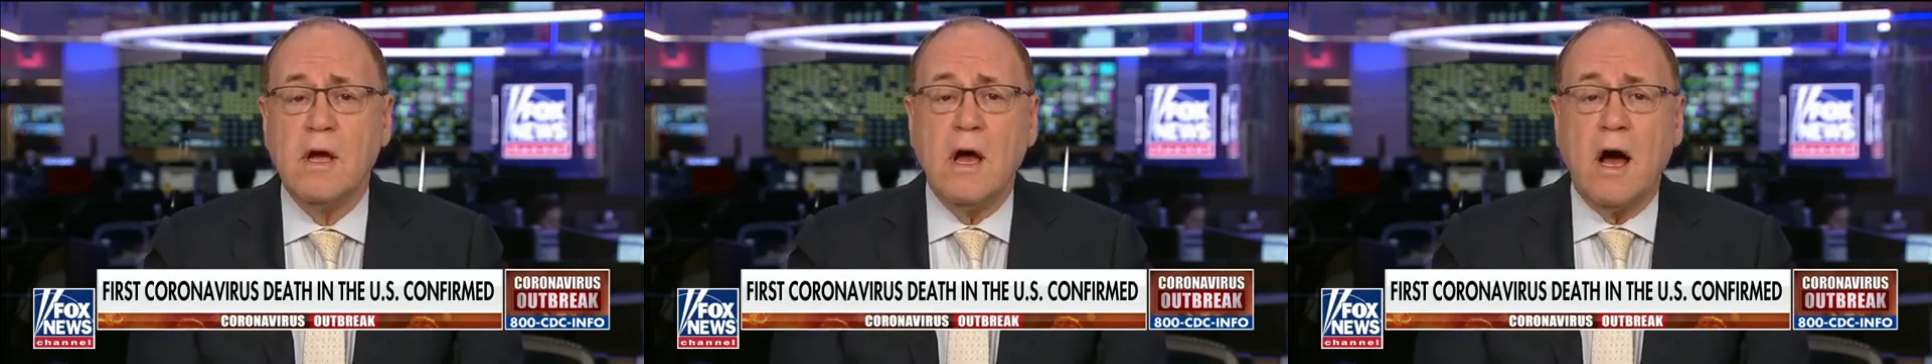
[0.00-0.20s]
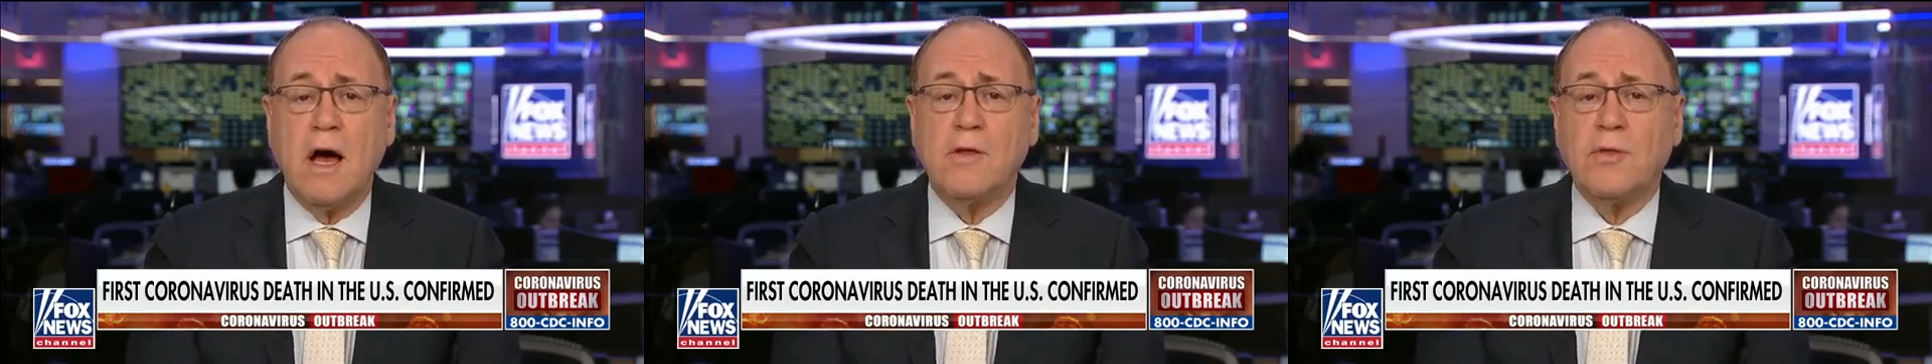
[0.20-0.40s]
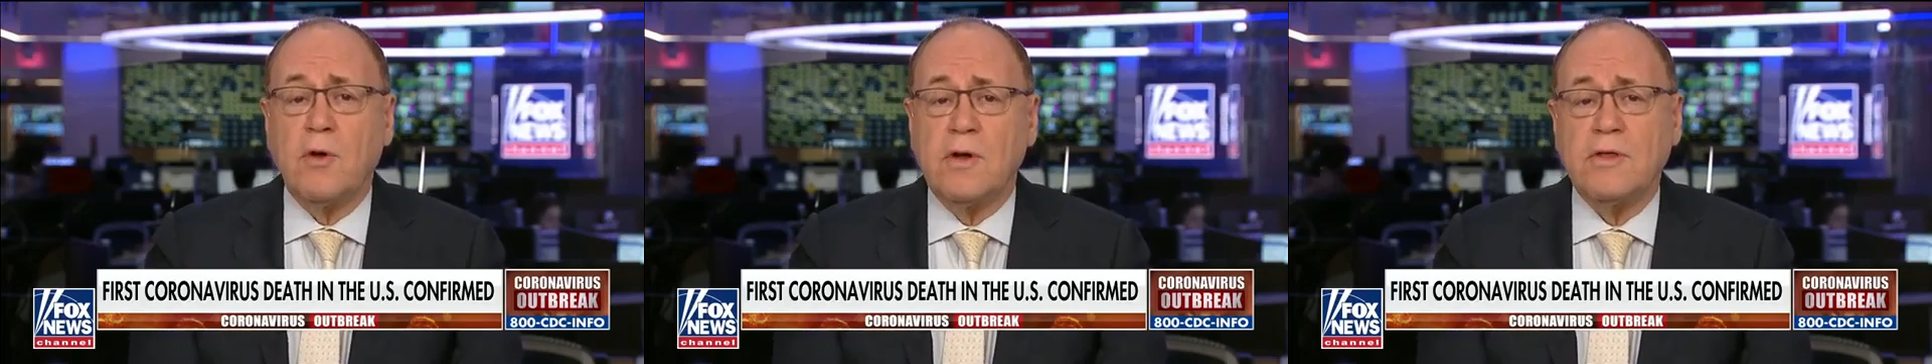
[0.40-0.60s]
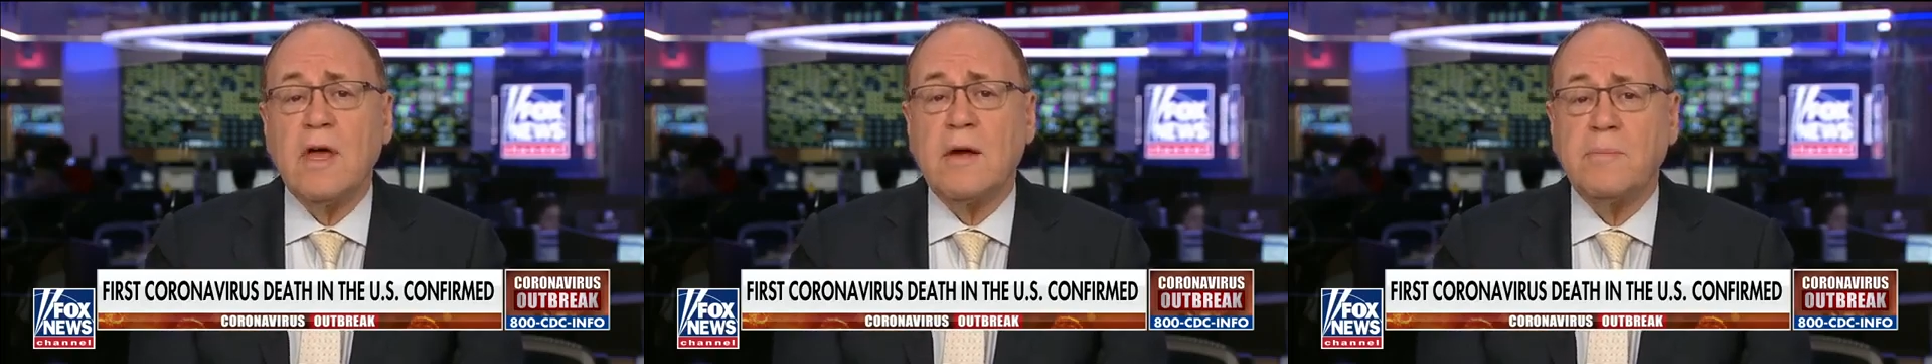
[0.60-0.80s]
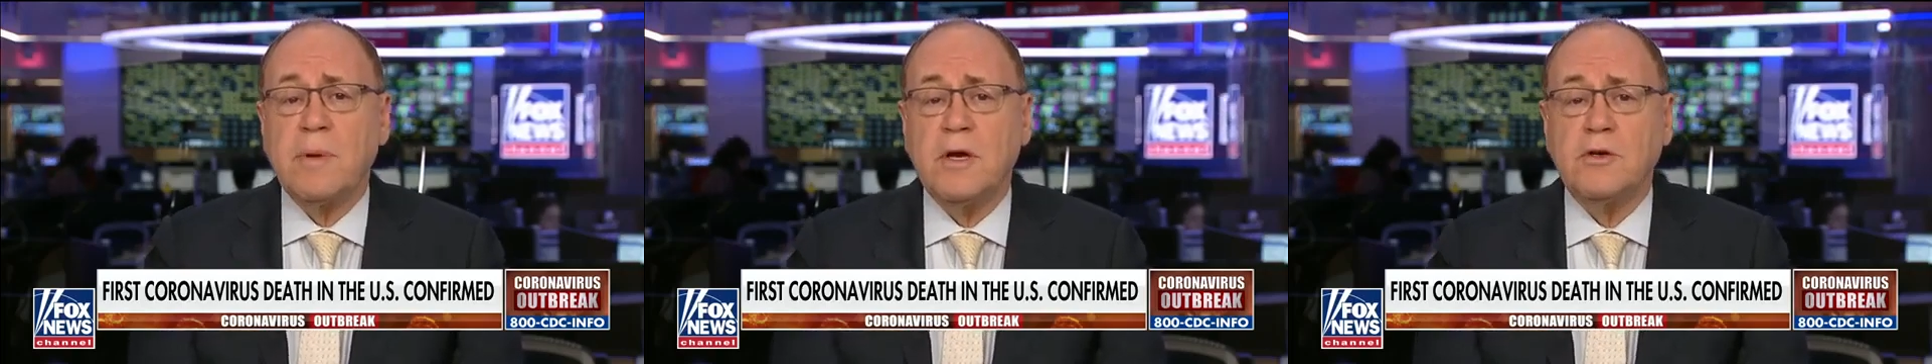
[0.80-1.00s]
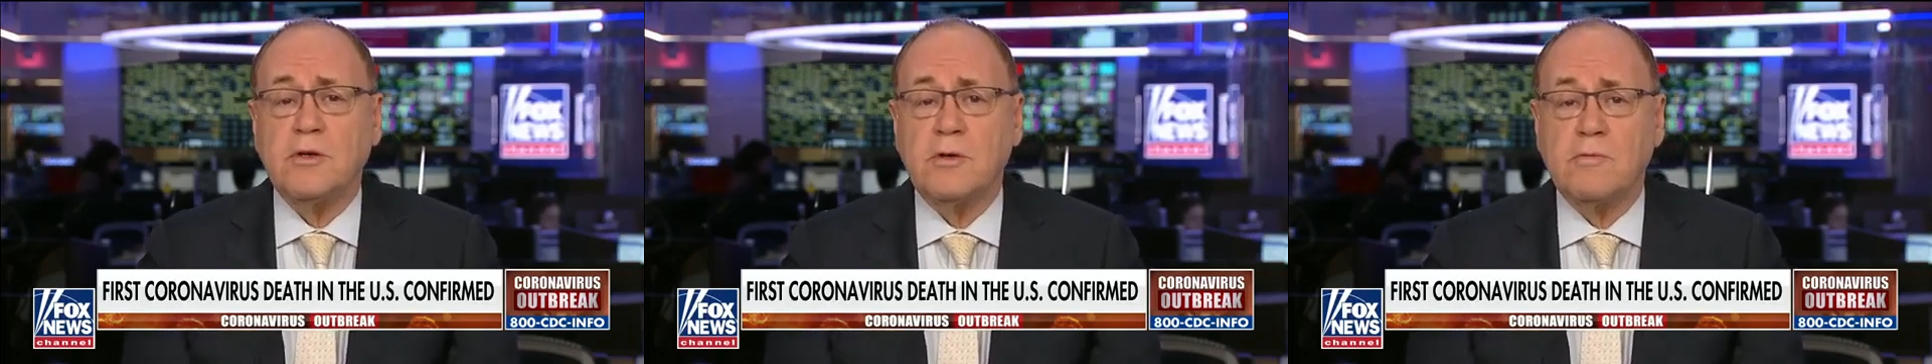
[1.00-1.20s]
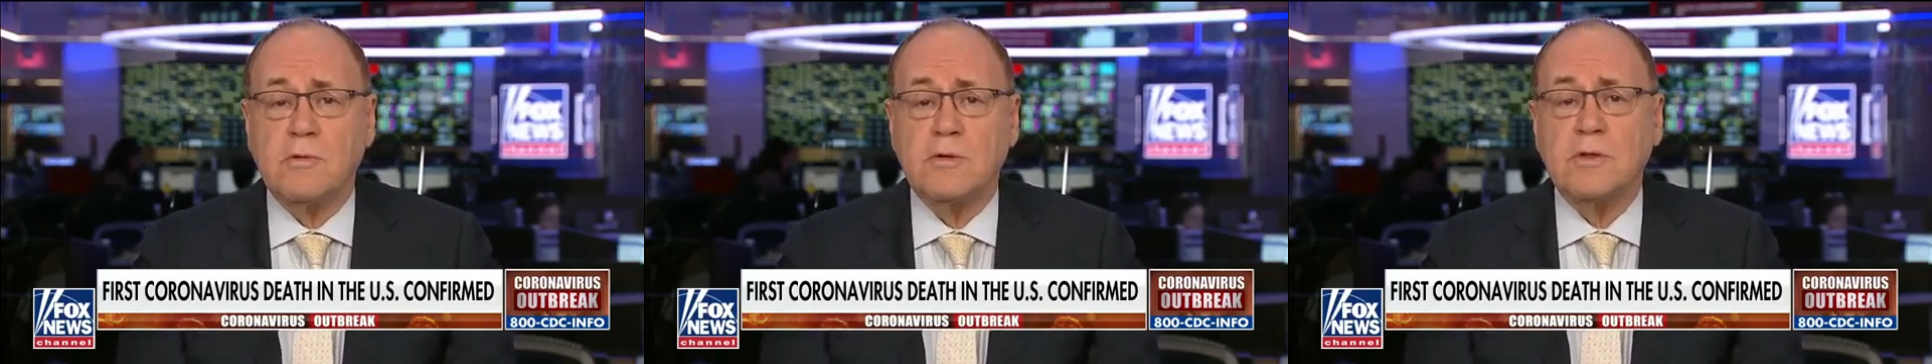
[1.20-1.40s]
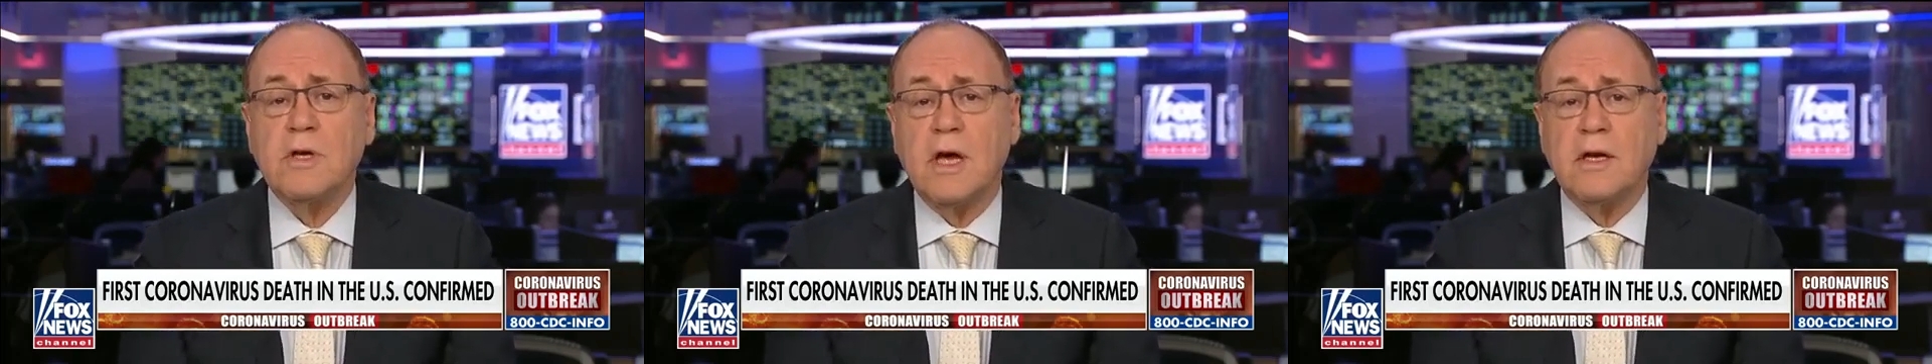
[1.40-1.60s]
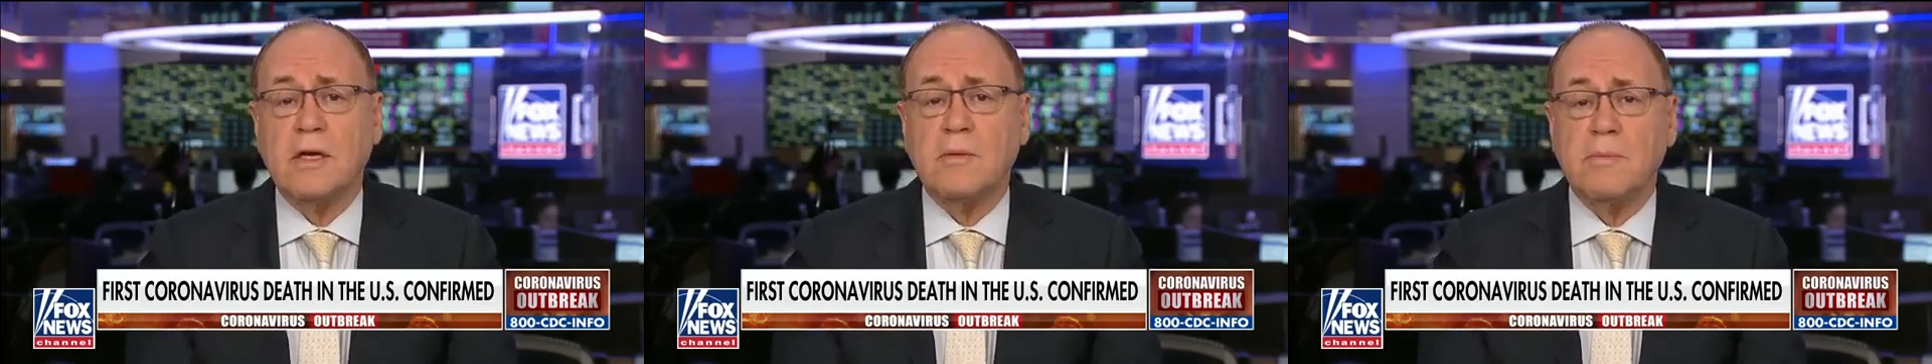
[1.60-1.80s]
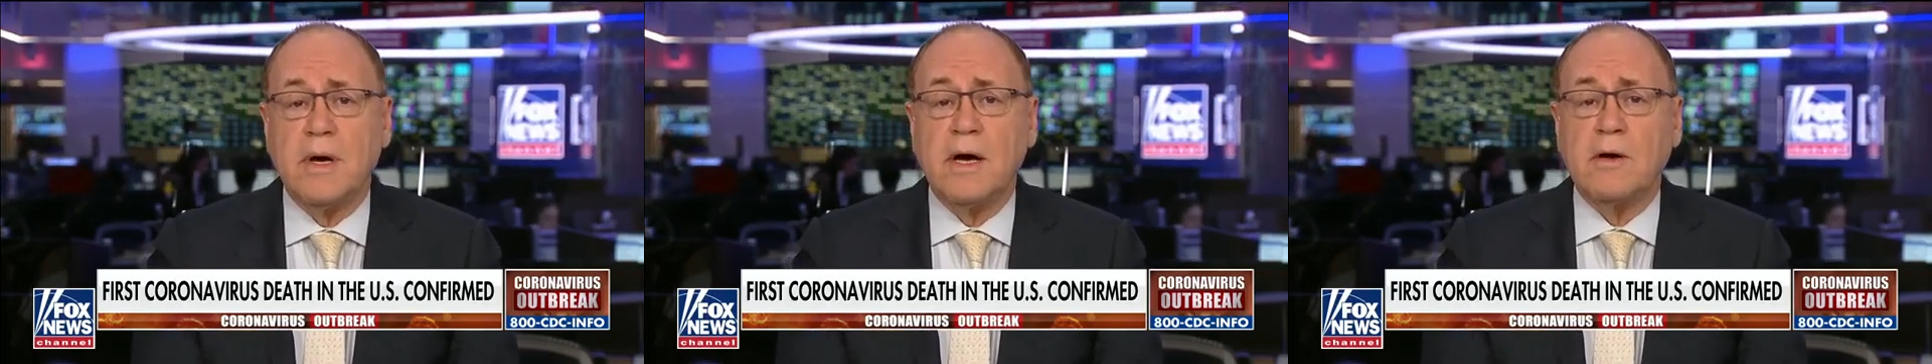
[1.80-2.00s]
I thought that patient was
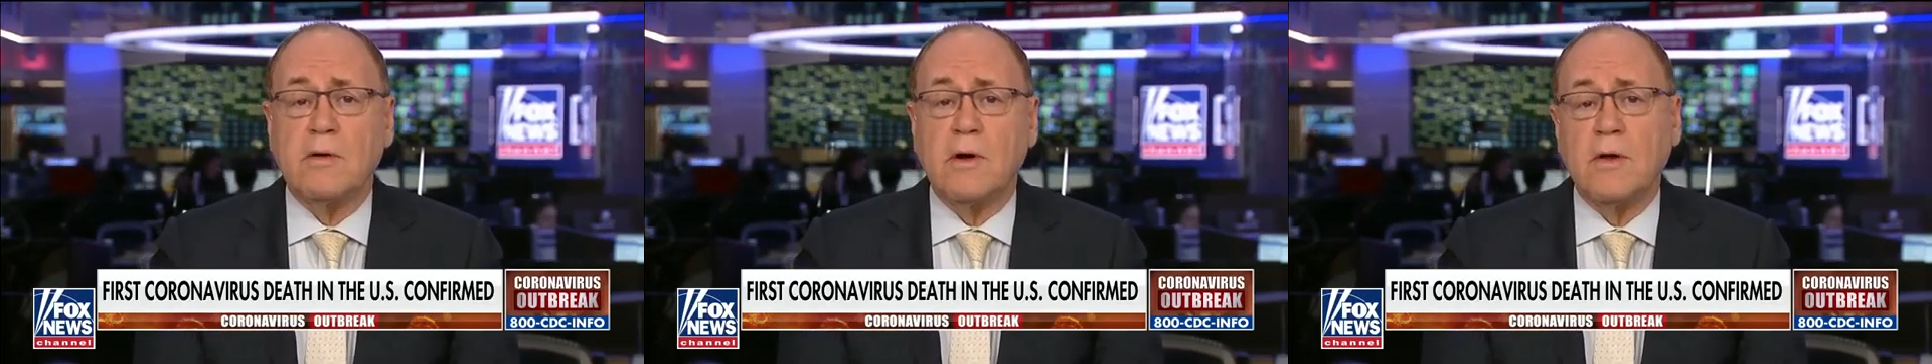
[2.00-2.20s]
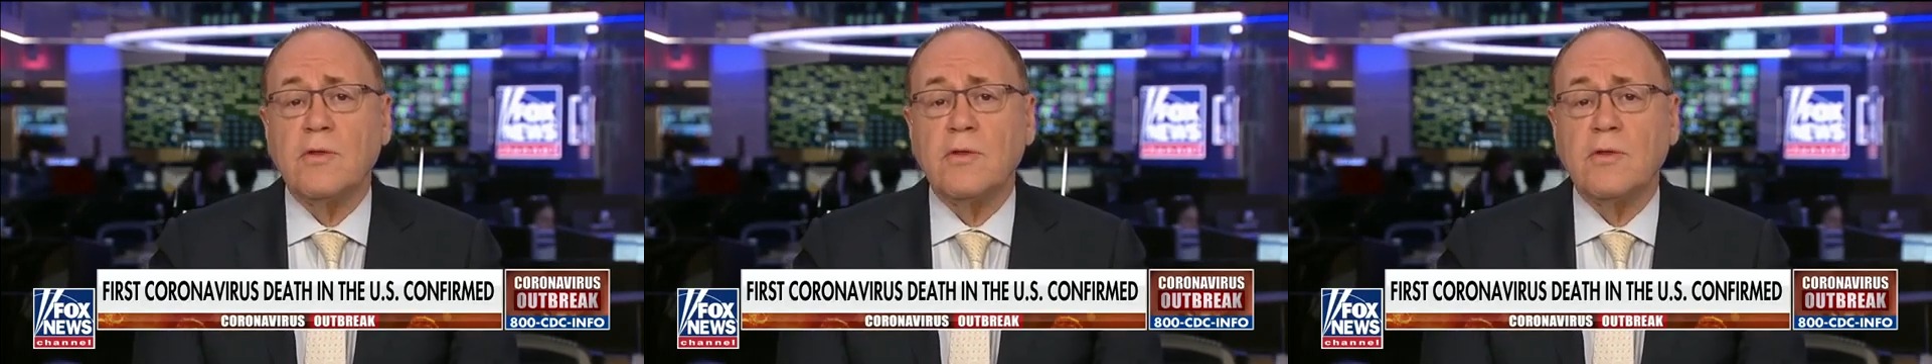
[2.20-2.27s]
getting better.